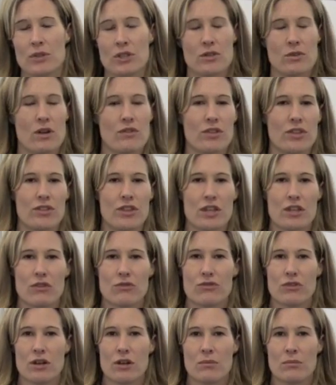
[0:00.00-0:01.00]
We do everything
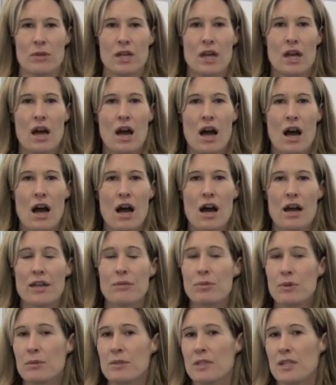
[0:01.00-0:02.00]
from uh,
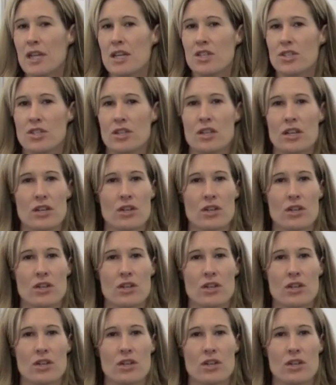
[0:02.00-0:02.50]
implementation,